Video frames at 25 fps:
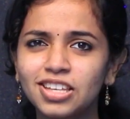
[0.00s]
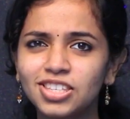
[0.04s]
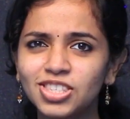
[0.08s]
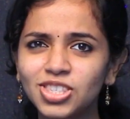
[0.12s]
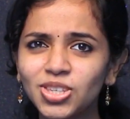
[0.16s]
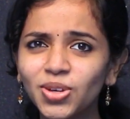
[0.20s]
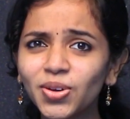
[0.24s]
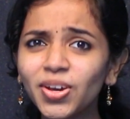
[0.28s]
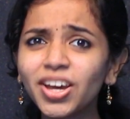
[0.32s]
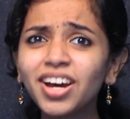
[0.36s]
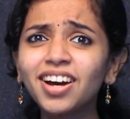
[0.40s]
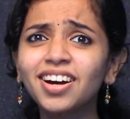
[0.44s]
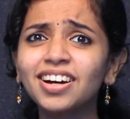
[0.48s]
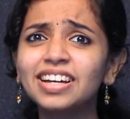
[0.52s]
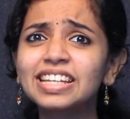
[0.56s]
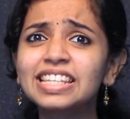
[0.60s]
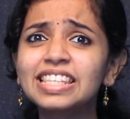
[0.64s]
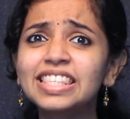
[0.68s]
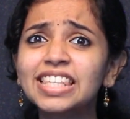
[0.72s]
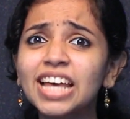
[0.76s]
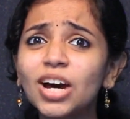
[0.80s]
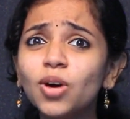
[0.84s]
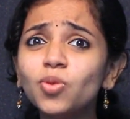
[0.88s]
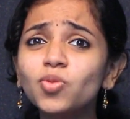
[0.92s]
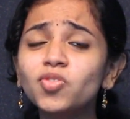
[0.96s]
So yeah,
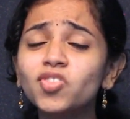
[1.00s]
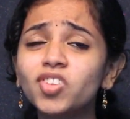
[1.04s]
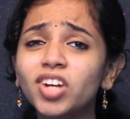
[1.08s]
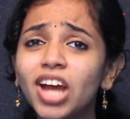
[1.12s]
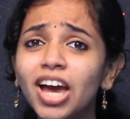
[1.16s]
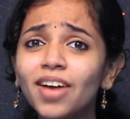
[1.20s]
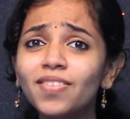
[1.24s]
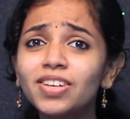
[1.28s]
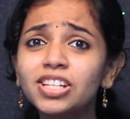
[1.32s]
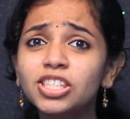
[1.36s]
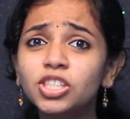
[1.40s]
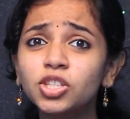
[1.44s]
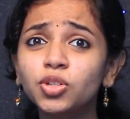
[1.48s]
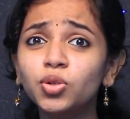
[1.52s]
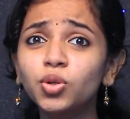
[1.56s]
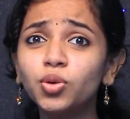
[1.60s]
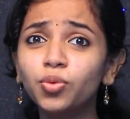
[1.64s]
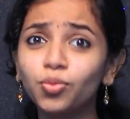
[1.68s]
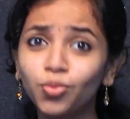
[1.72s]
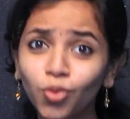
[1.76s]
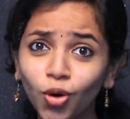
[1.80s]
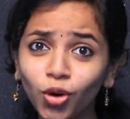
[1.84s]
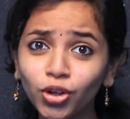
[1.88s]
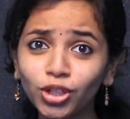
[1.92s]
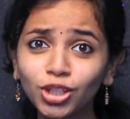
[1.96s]
sound travels
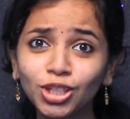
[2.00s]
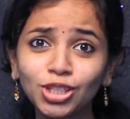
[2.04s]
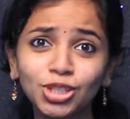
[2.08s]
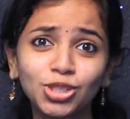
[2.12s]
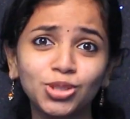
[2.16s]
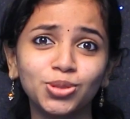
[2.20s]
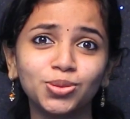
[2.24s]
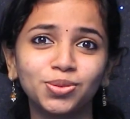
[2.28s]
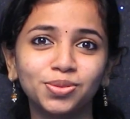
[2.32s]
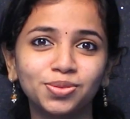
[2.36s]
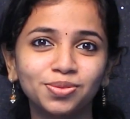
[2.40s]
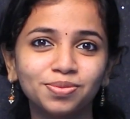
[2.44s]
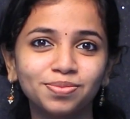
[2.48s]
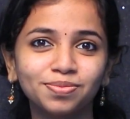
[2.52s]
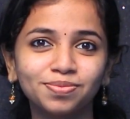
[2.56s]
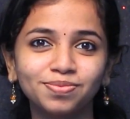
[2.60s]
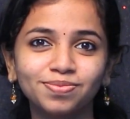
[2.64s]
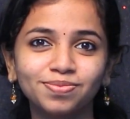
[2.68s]
through water too.